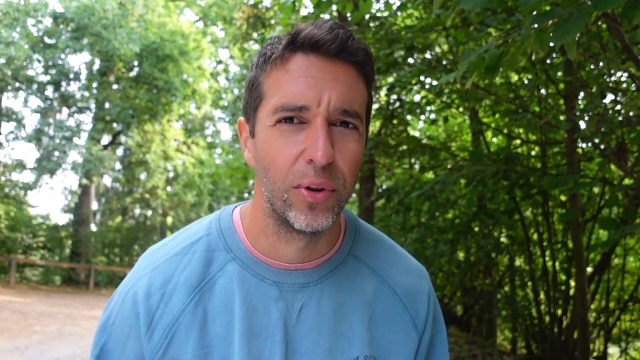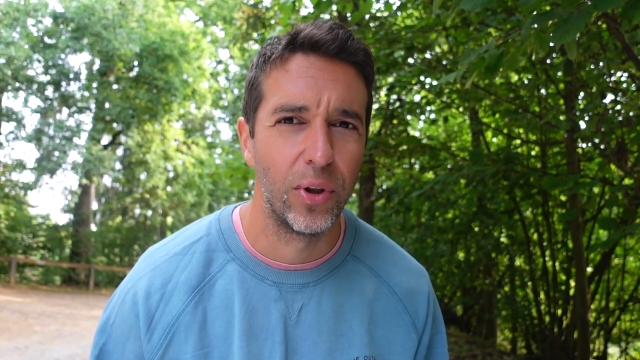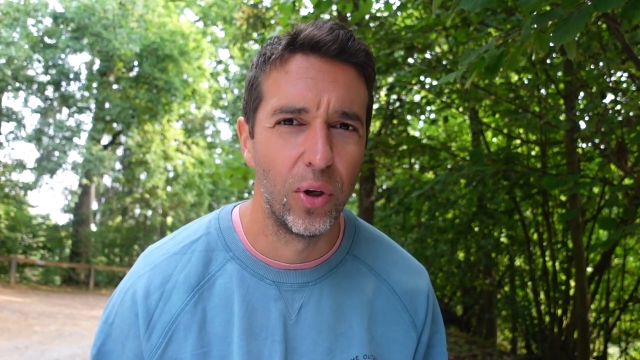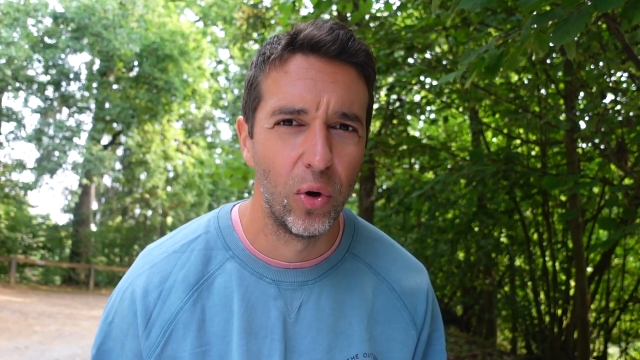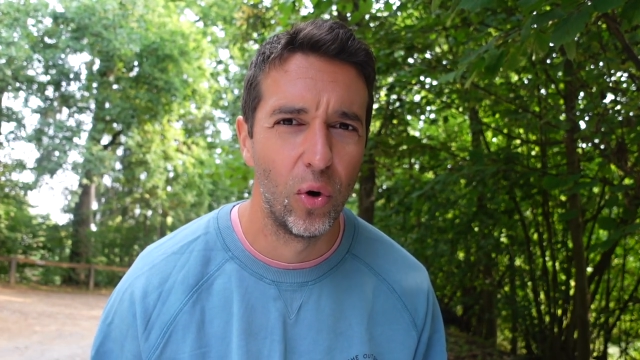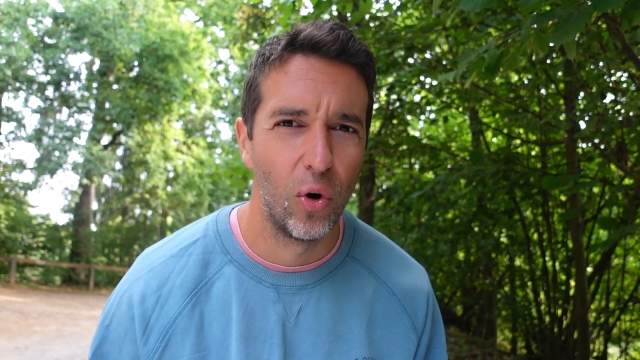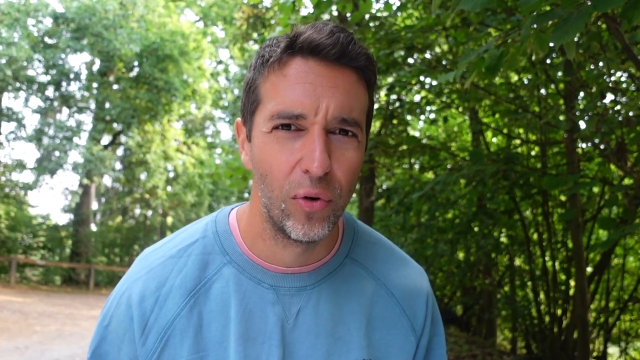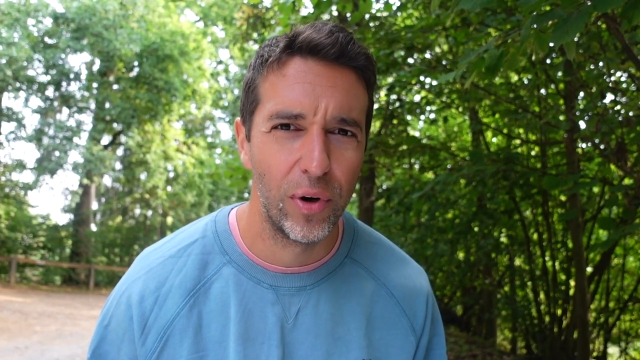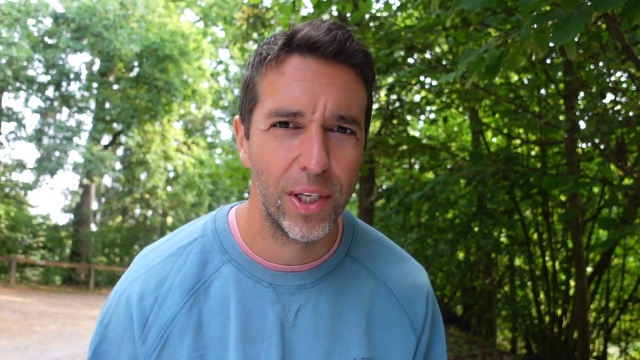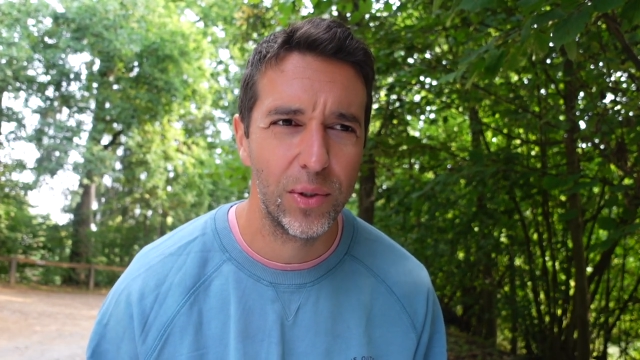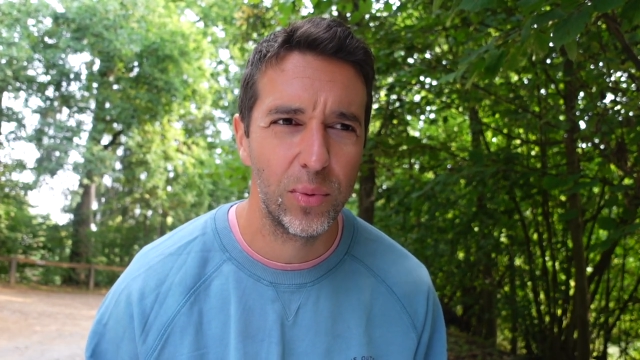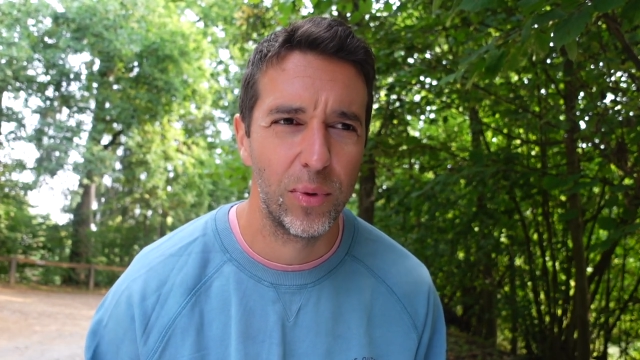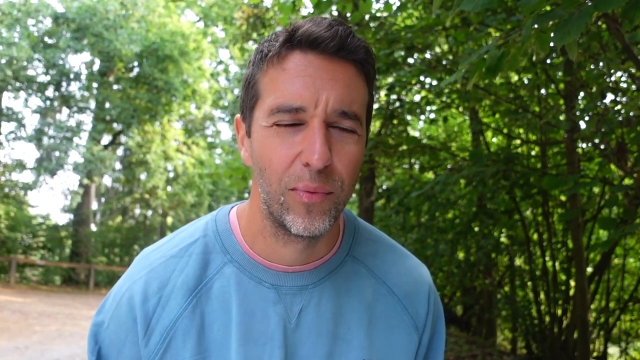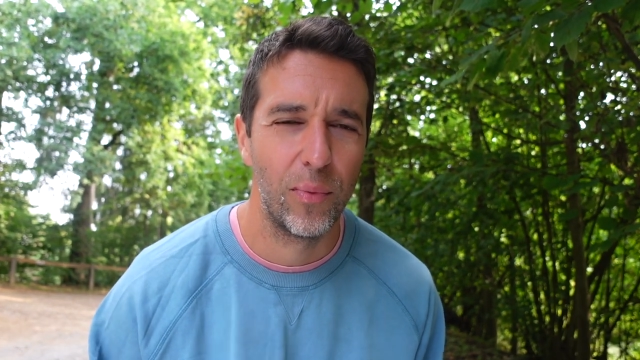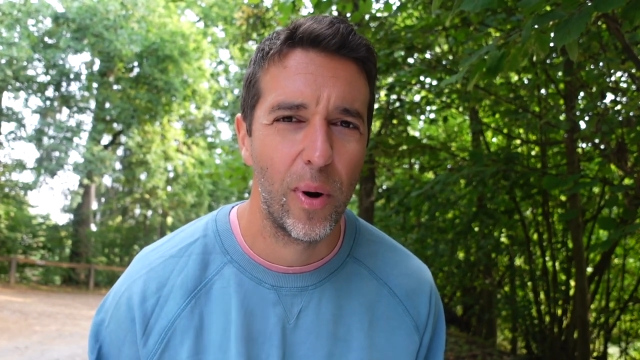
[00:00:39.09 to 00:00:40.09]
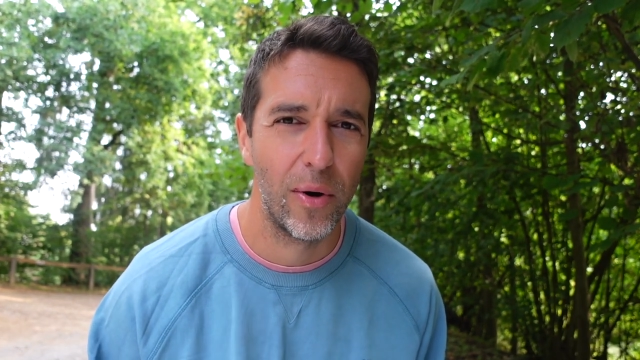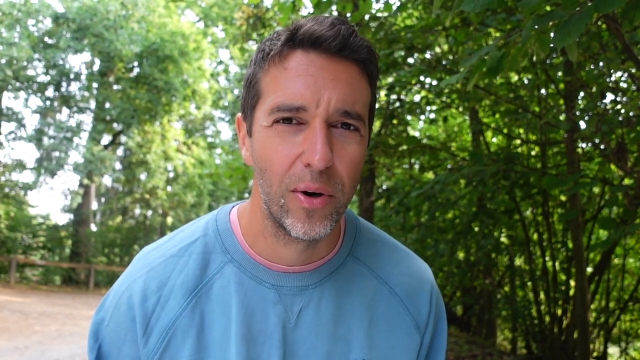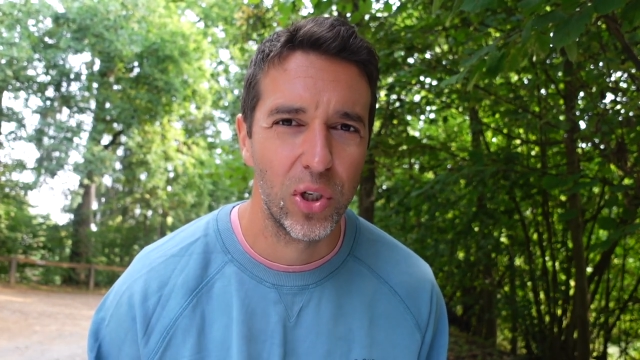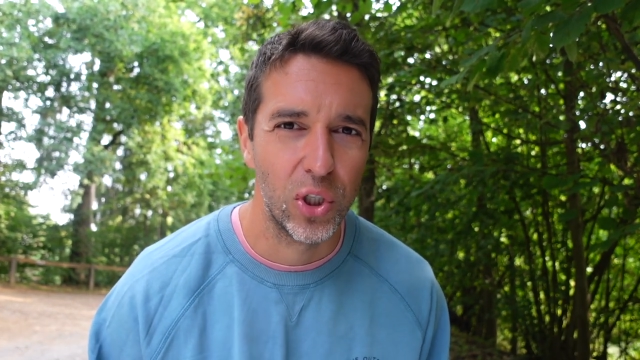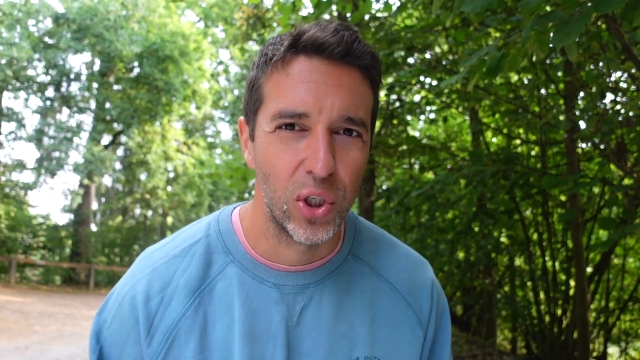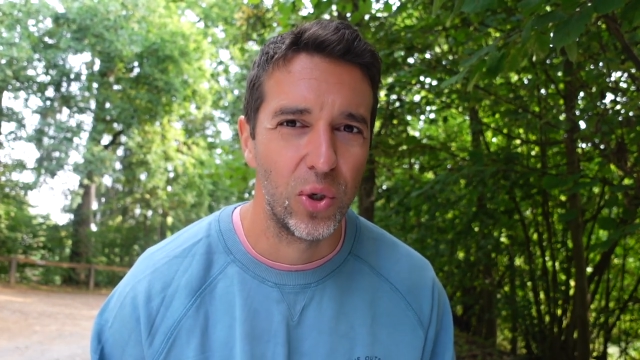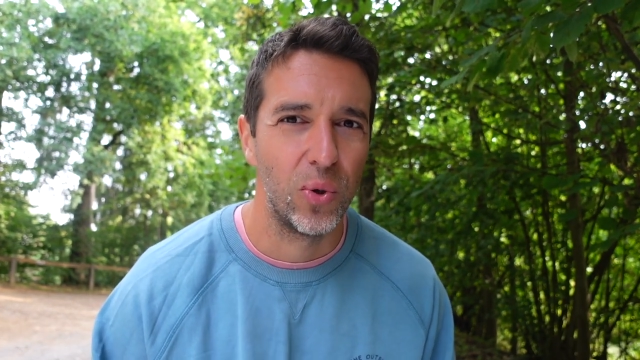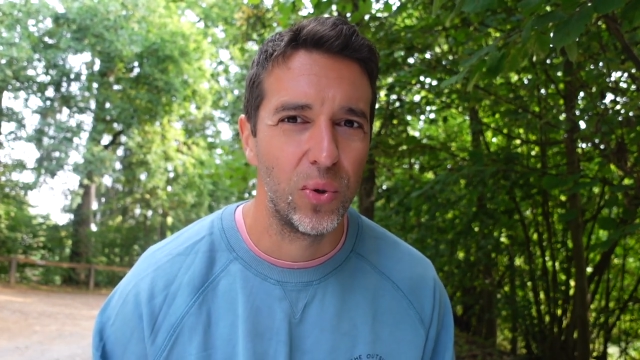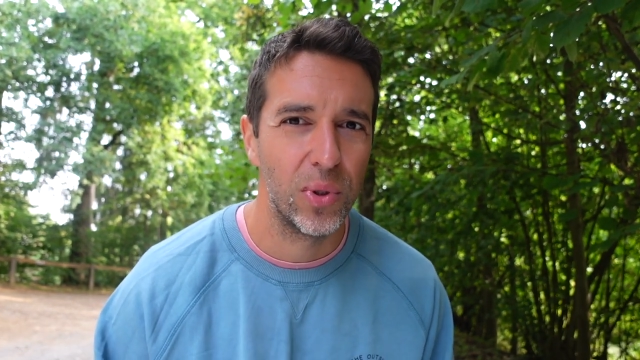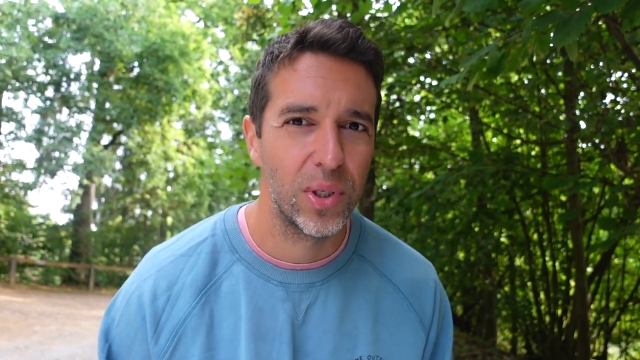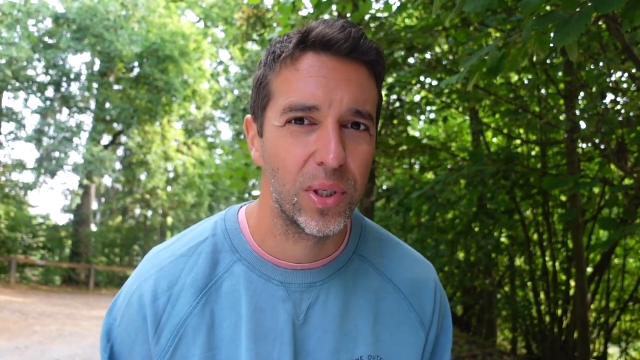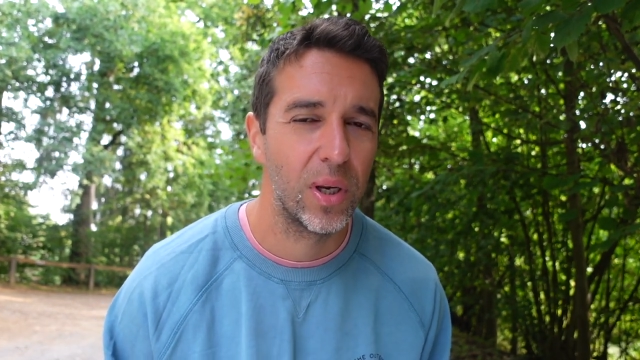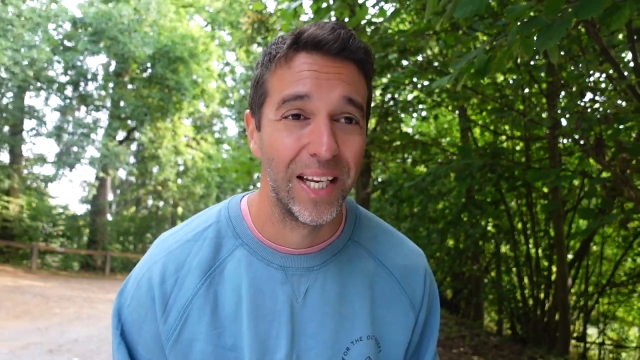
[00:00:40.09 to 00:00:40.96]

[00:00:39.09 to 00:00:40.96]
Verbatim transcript: the law is with wearing shoes.